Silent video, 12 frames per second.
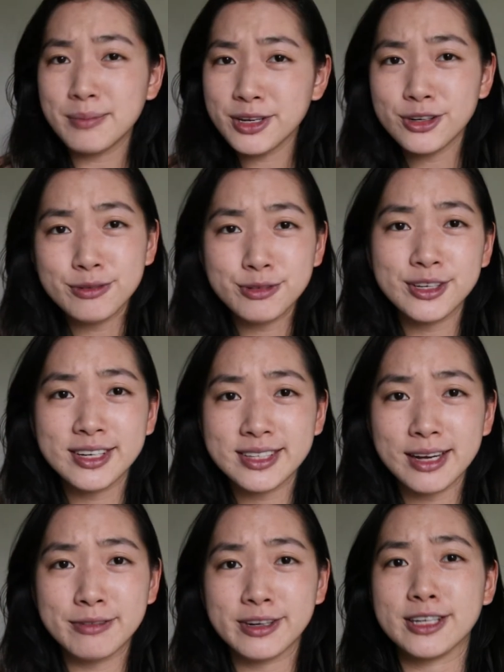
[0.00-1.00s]
me know if you guys
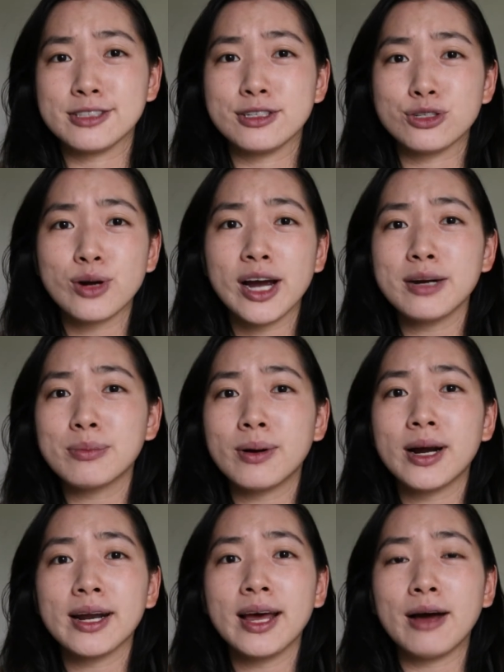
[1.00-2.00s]
ever get to try the
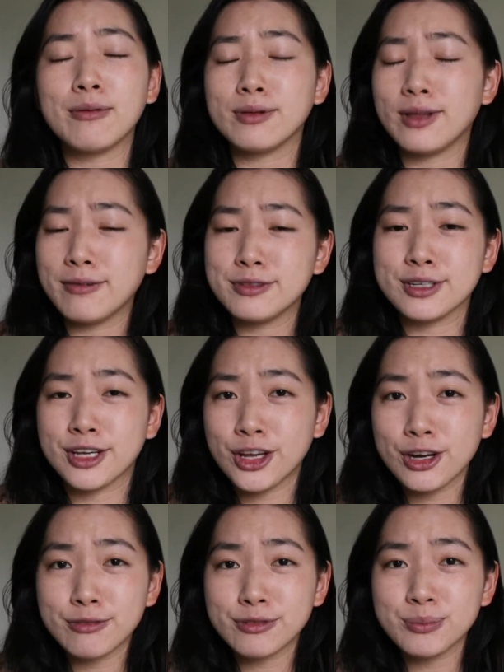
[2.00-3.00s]
product. I would love to
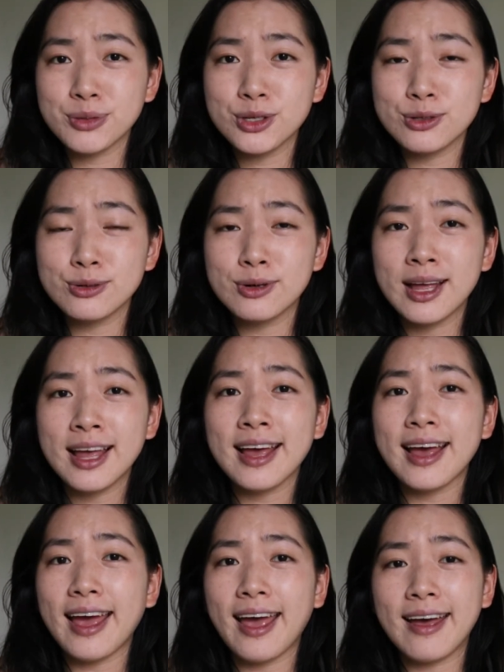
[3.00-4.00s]
hear from you.
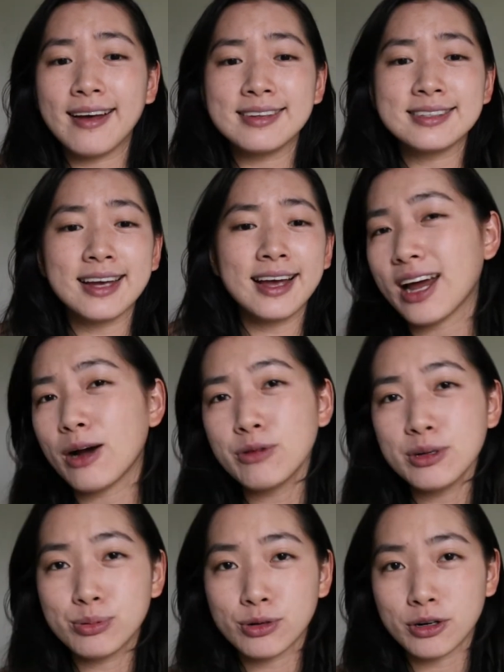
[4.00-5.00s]
And now we
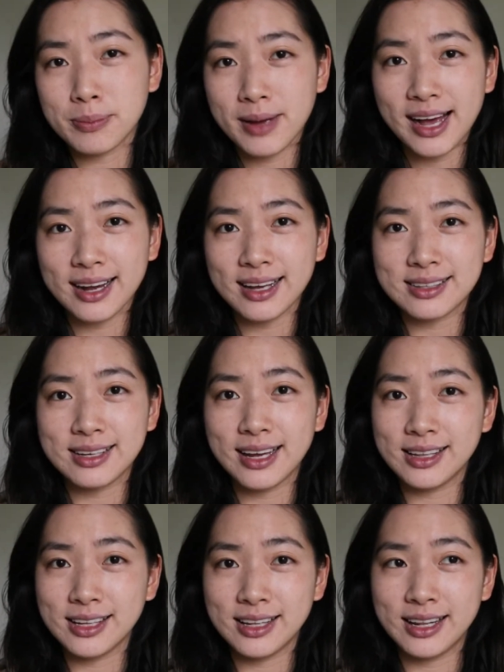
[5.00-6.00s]
report back at the
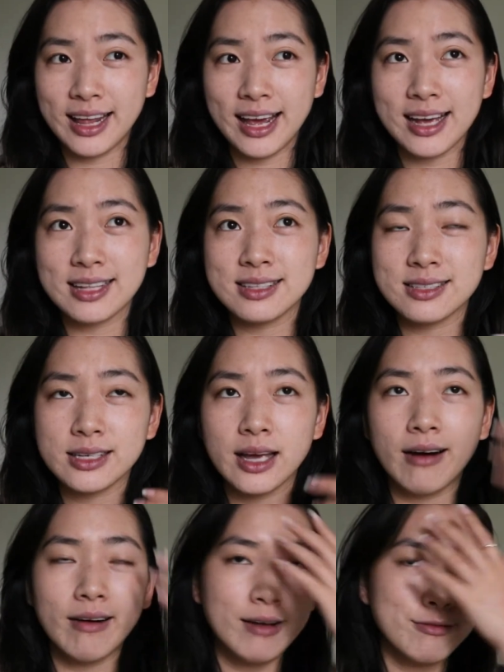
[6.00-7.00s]
end of the day and see
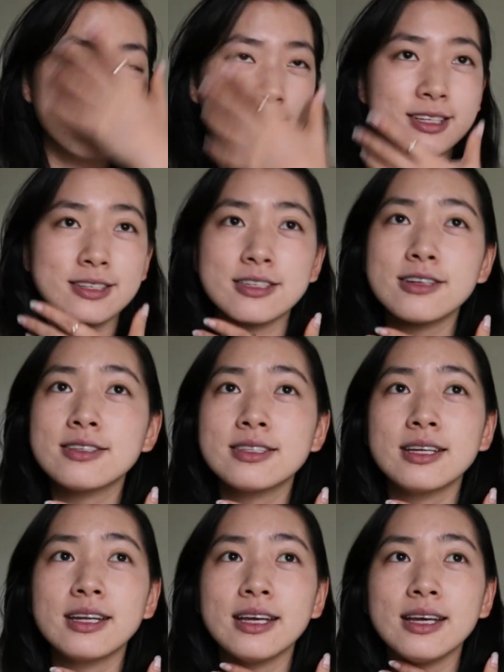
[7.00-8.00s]
how everything's still
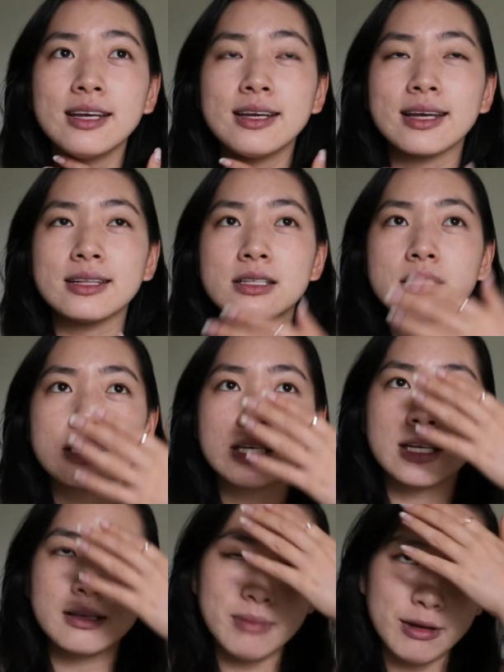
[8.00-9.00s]
sitting and
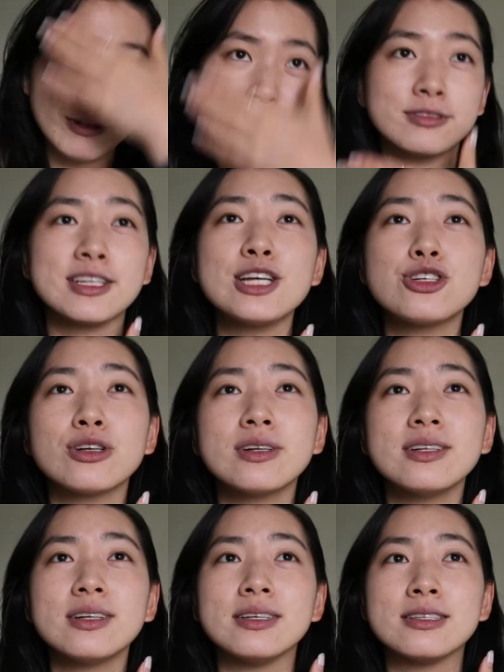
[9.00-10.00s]
see my foundation
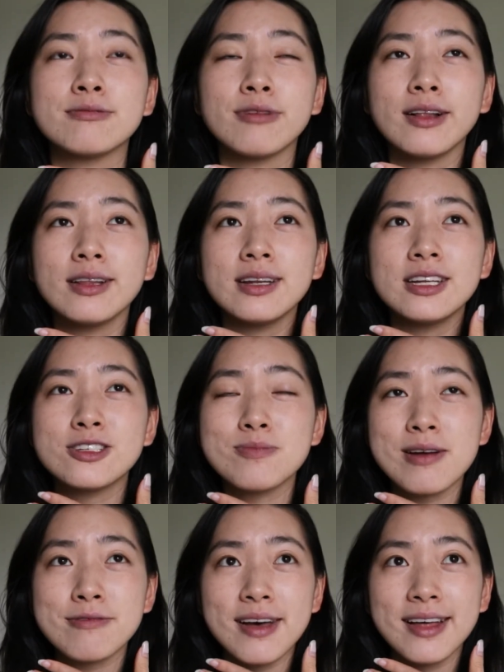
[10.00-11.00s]
is falling into
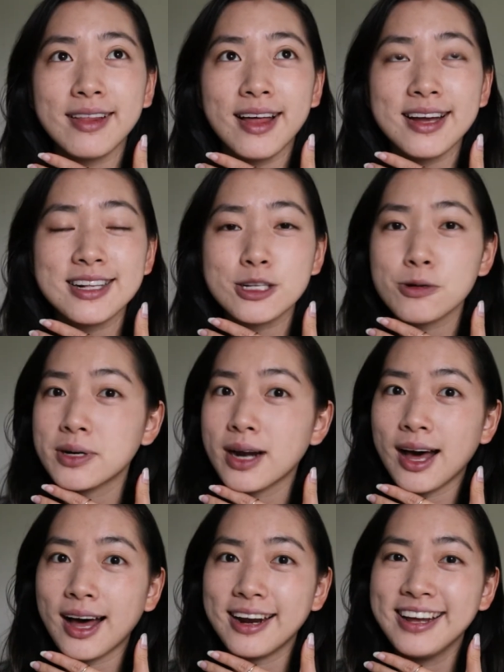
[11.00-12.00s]
my fine lines or
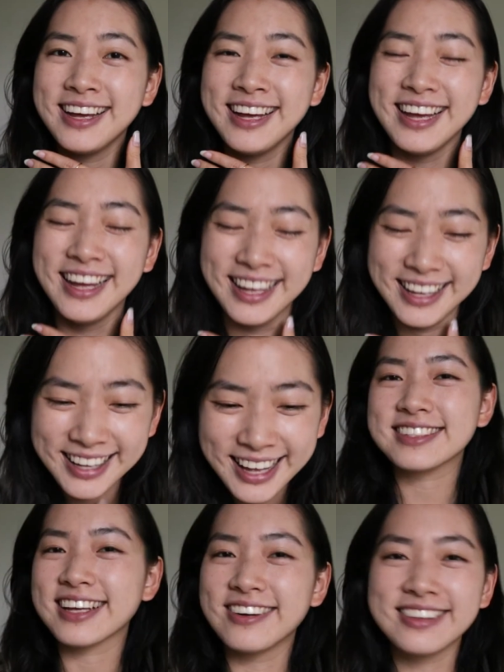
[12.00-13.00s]
not.
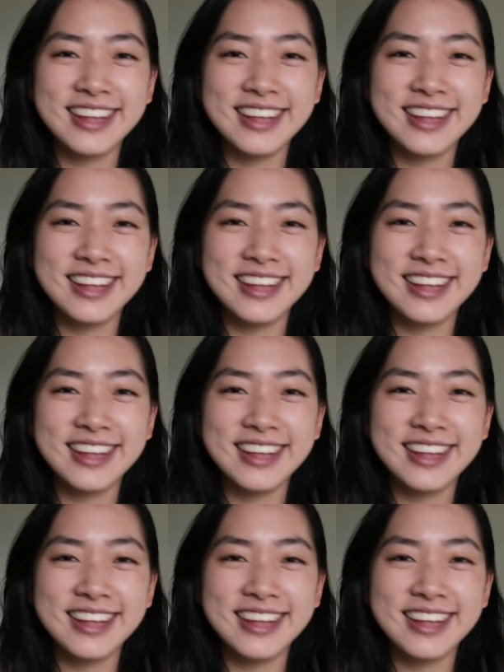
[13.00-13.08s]
So